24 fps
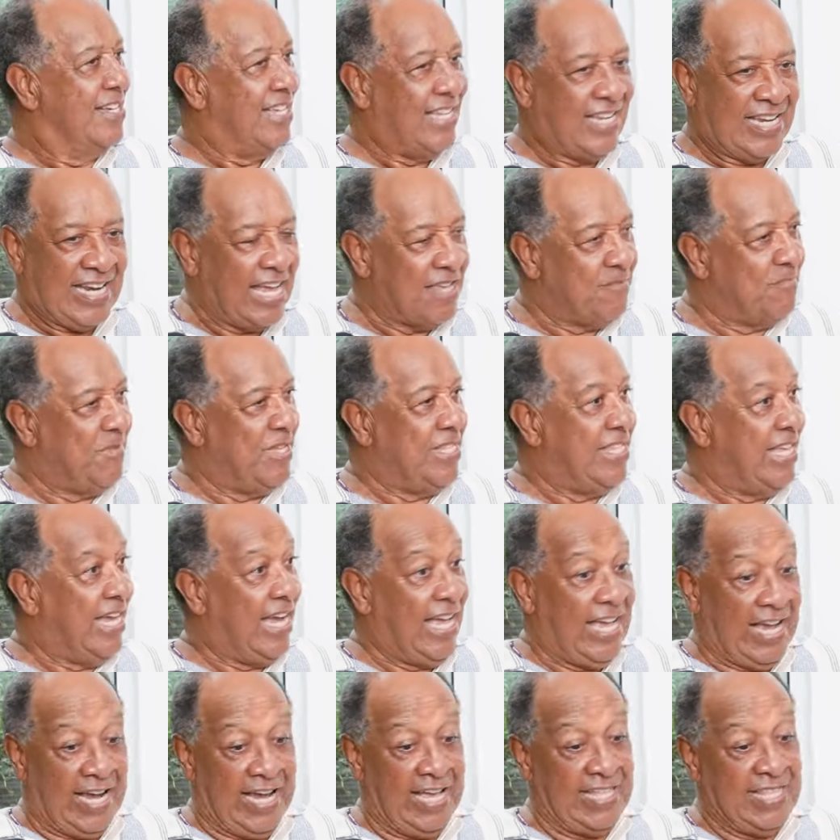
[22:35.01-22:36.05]
And, I, and then
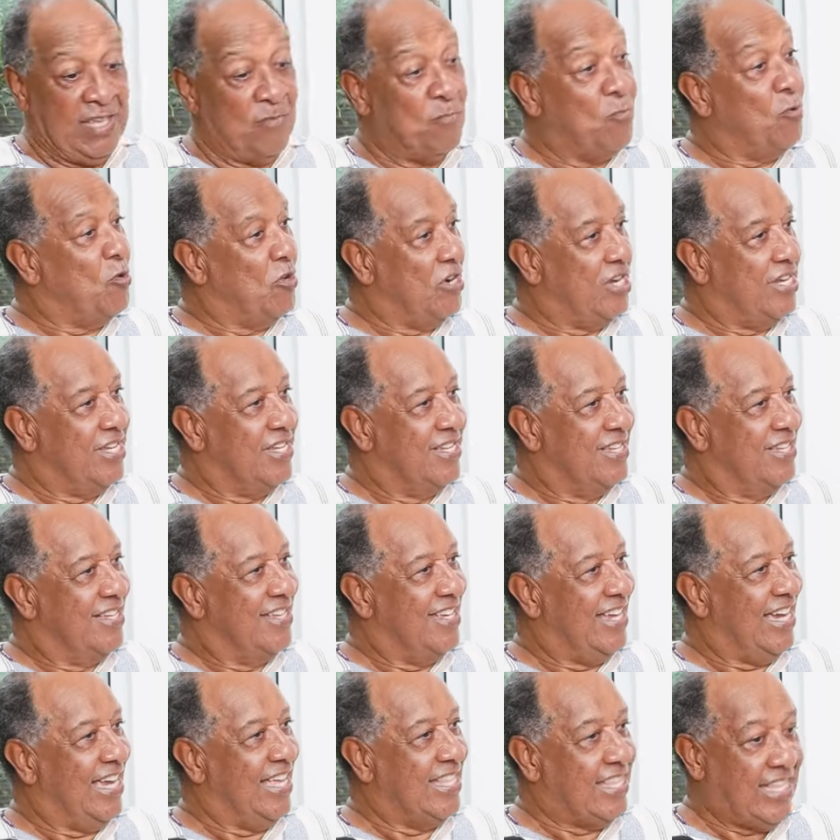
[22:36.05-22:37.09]
I had a book
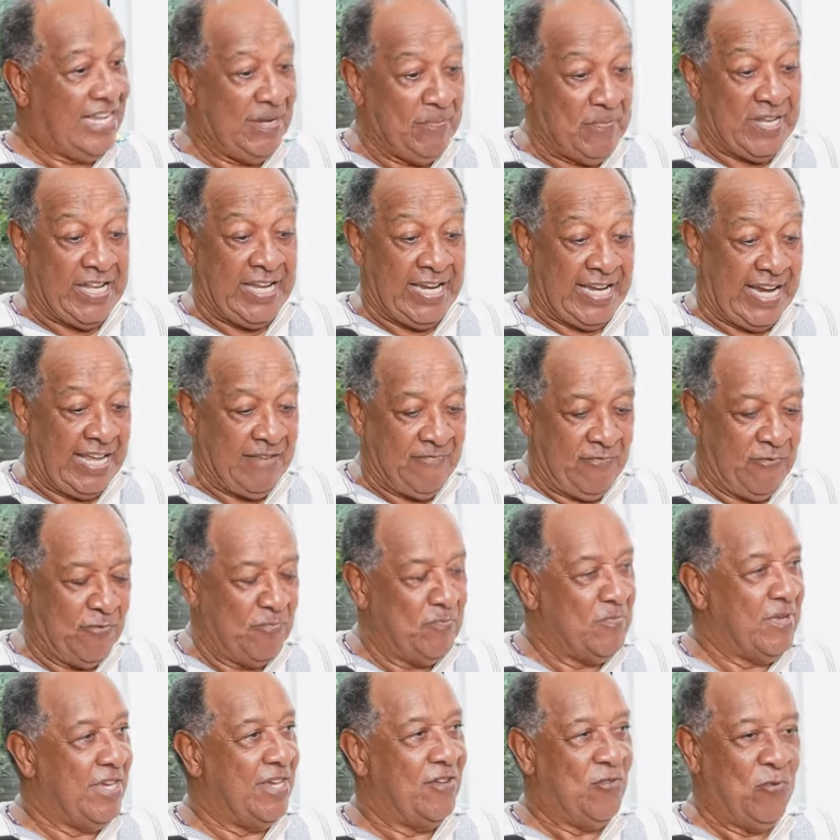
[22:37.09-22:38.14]
and I said, try for
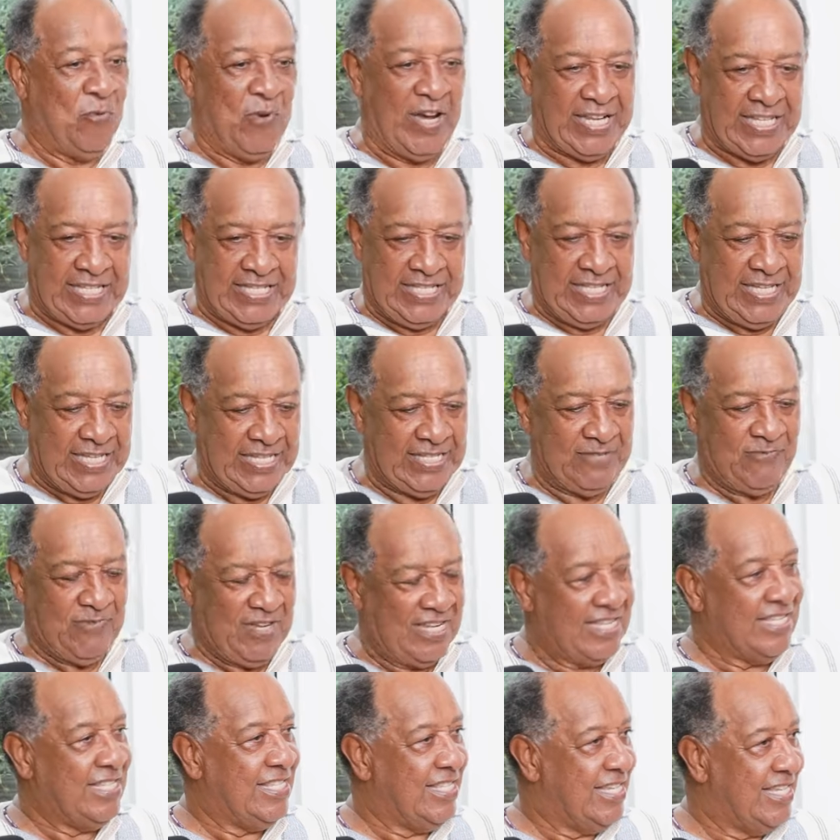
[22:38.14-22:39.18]
me. What is this?
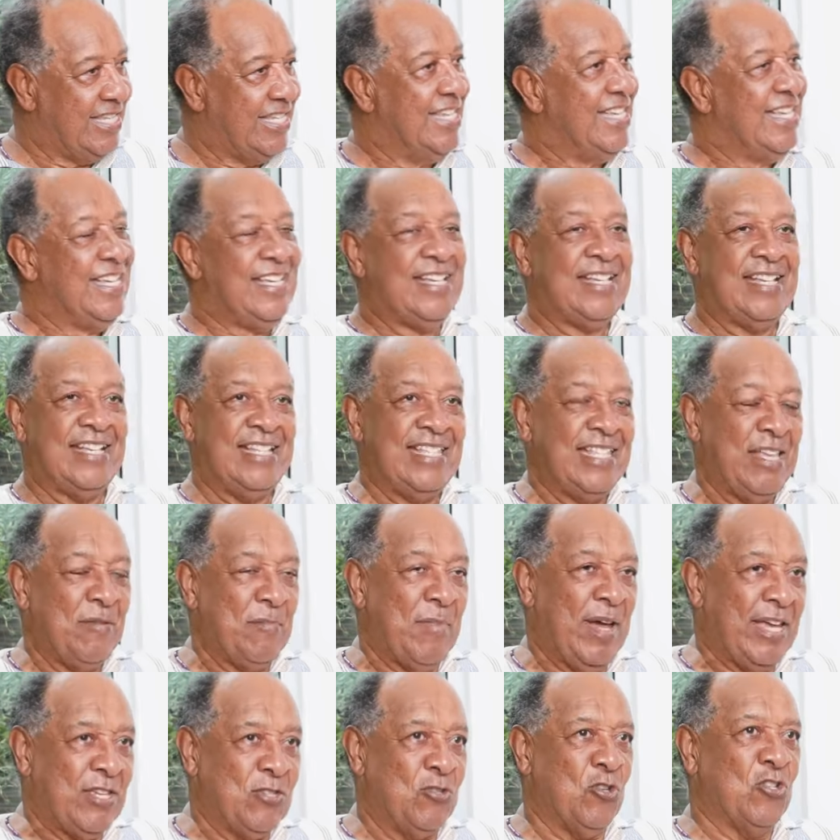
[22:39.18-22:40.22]
What is this? And then
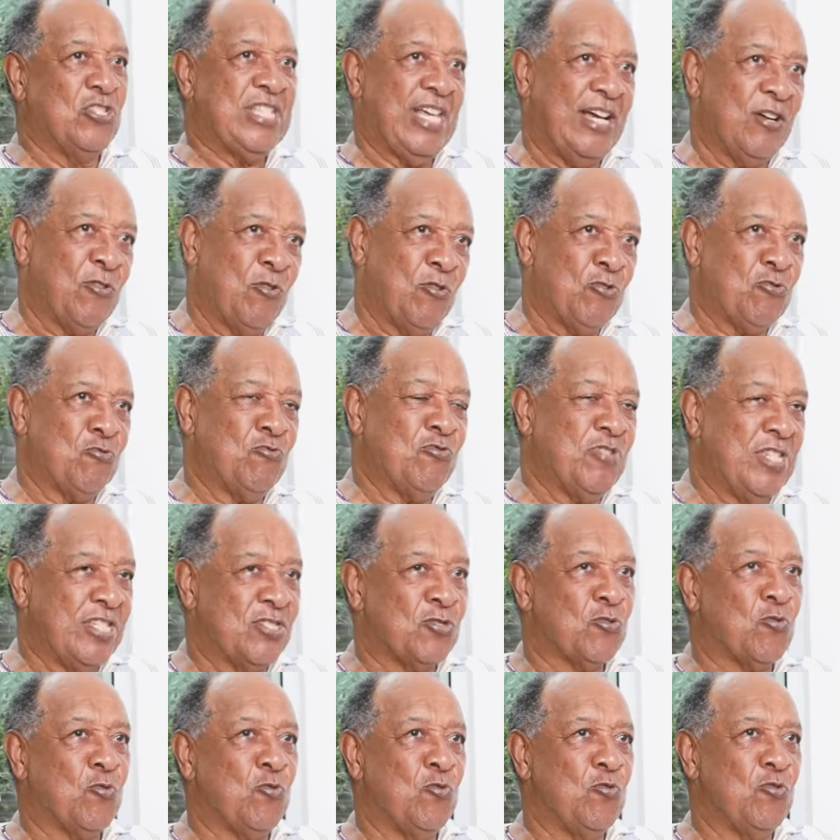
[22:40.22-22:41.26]
my daughter go to the
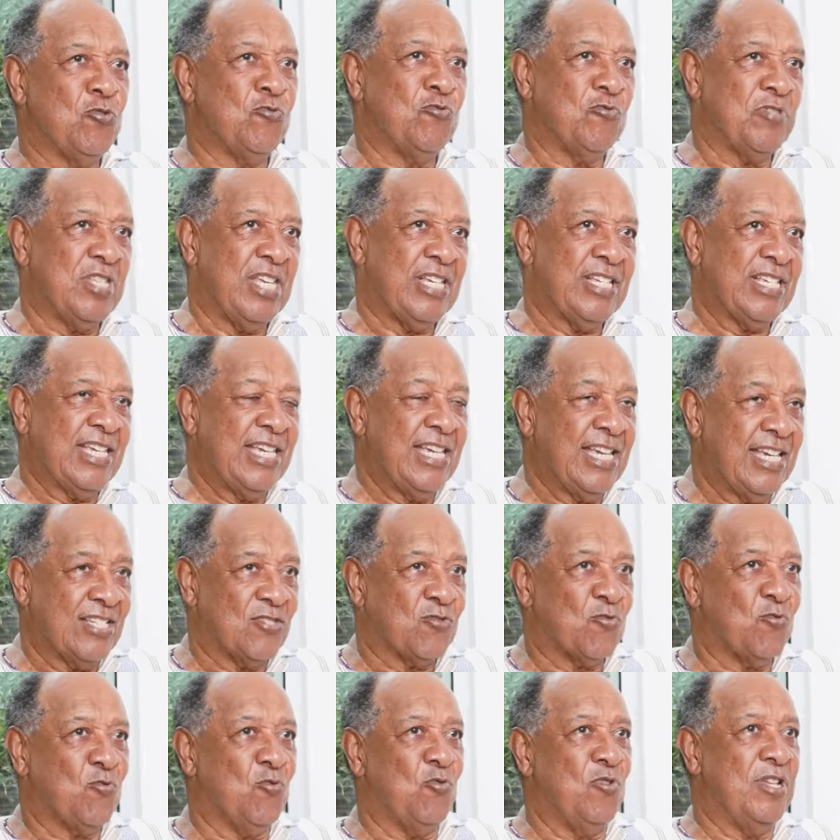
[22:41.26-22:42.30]
school, to the king
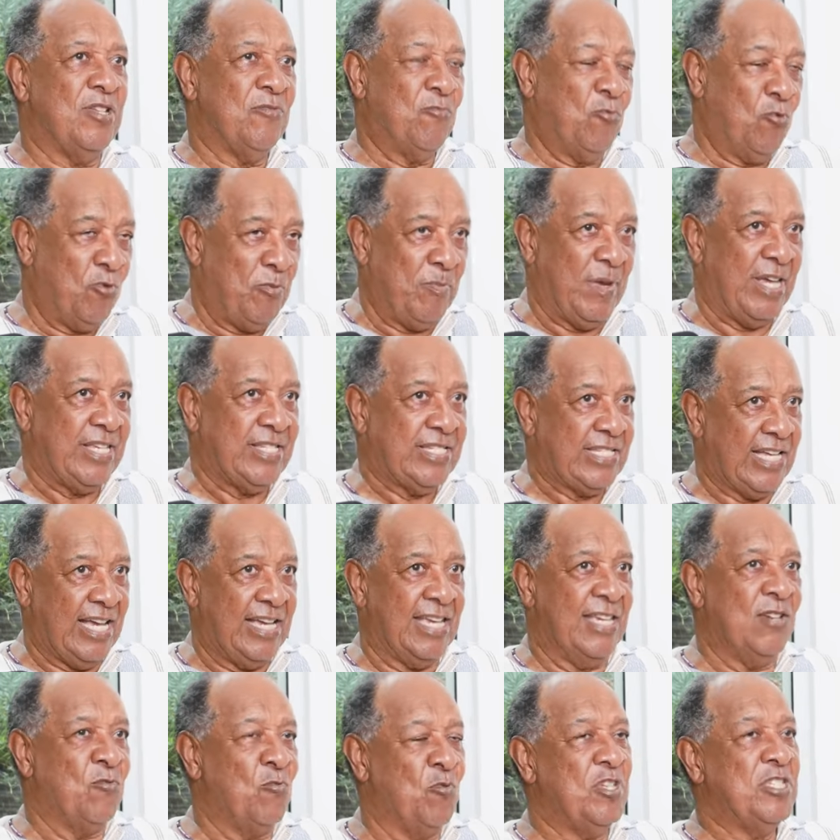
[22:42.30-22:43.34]
school with my
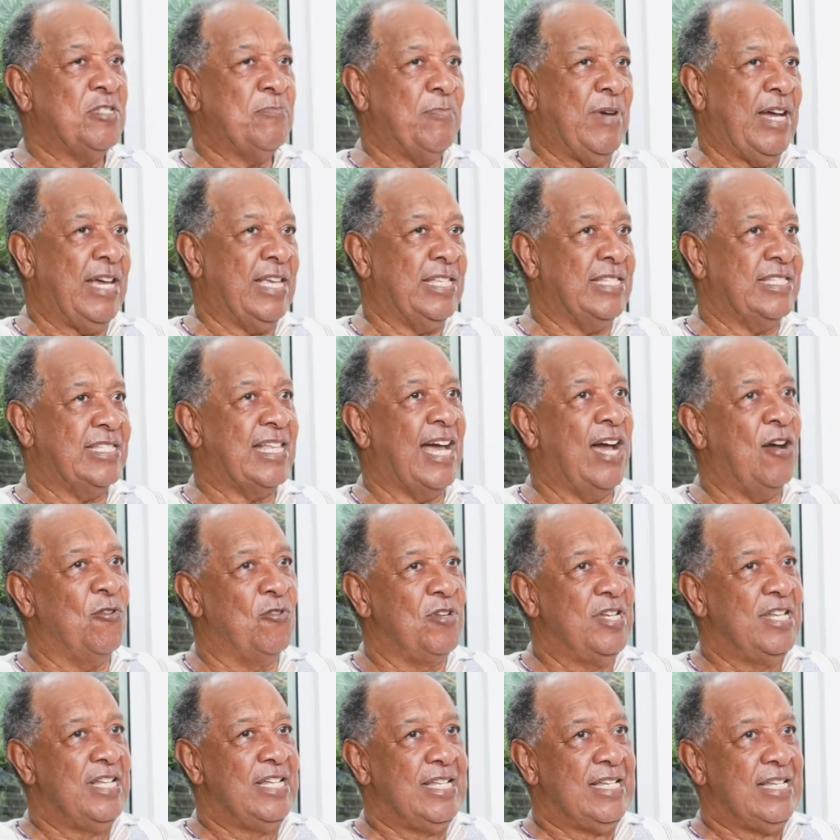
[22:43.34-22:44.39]
son in Whitby and
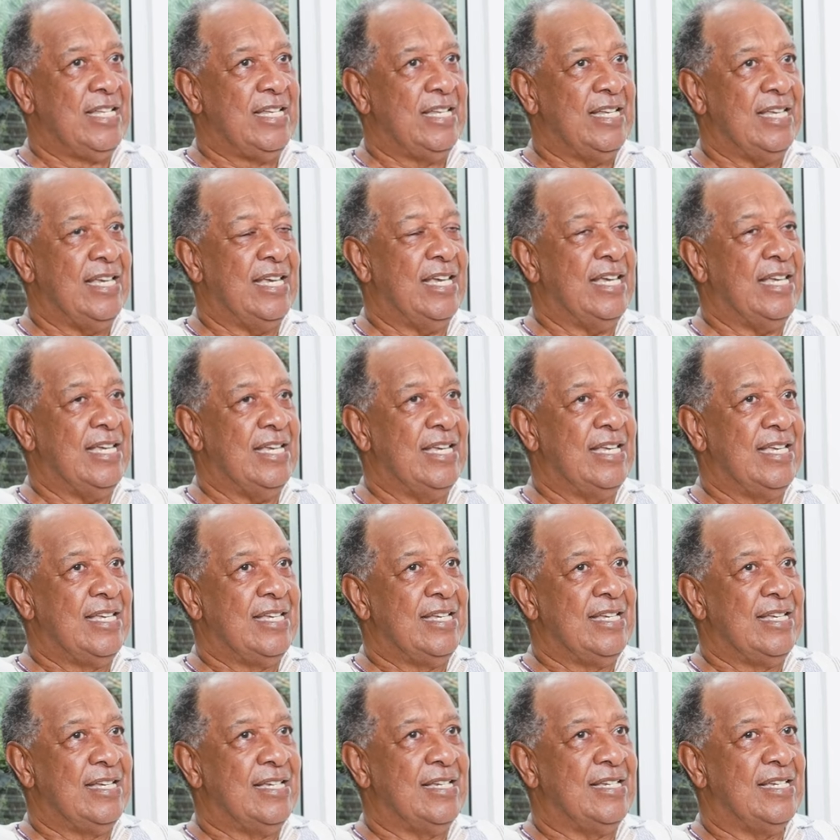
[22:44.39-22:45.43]
And
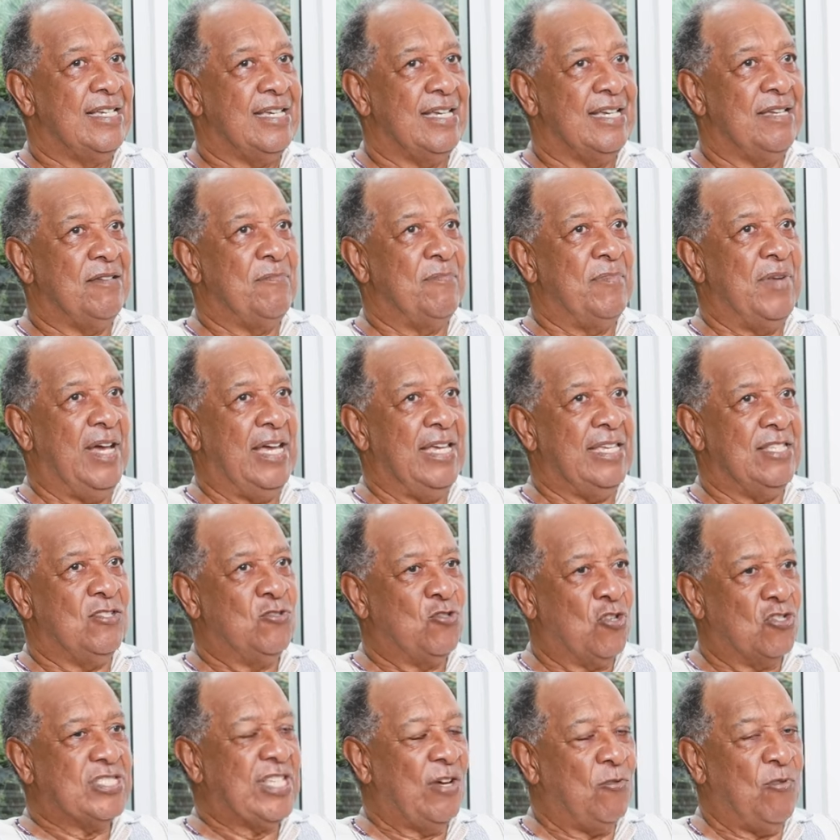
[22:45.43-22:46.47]
my
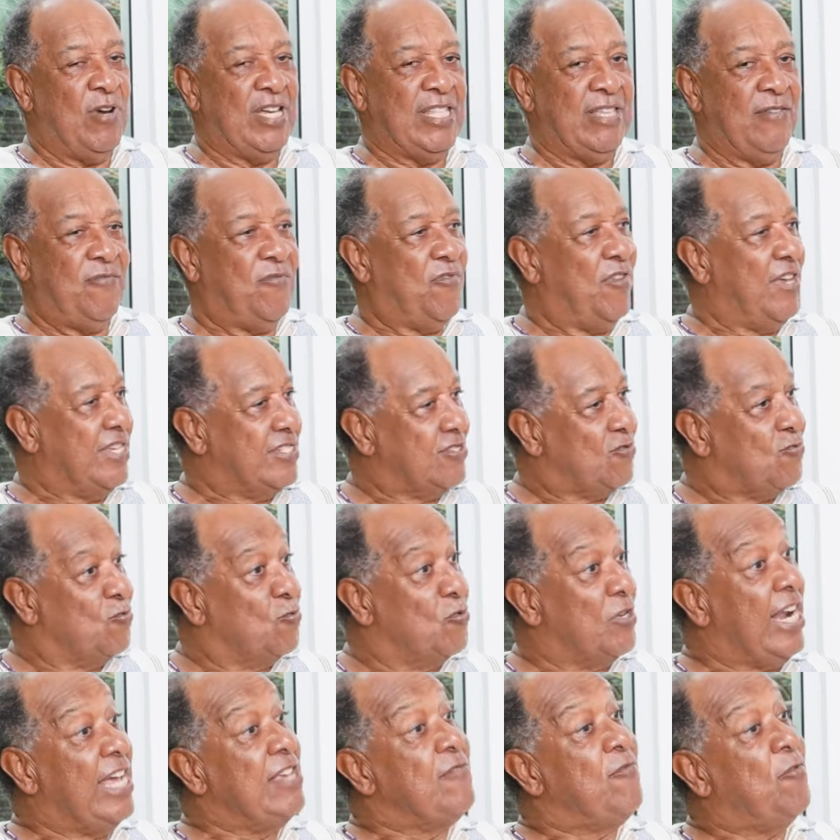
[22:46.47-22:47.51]
daughter was the first who
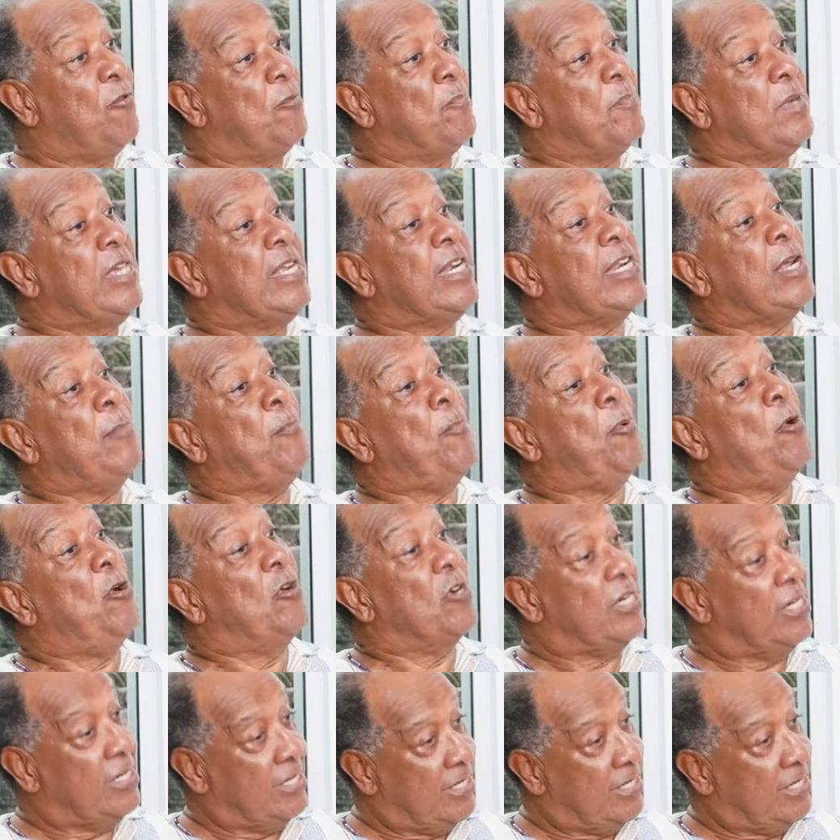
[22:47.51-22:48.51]
write for me report.